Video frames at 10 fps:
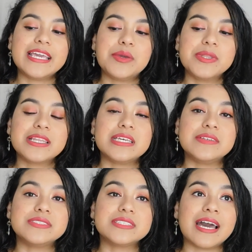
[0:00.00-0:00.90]
He
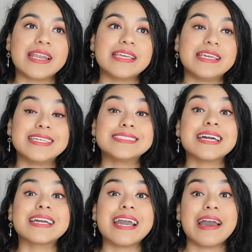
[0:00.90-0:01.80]
believes that he is
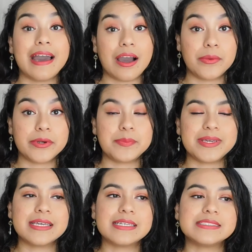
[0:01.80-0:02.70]
a coward
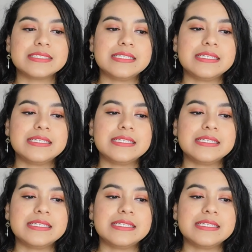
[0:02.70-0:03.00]
because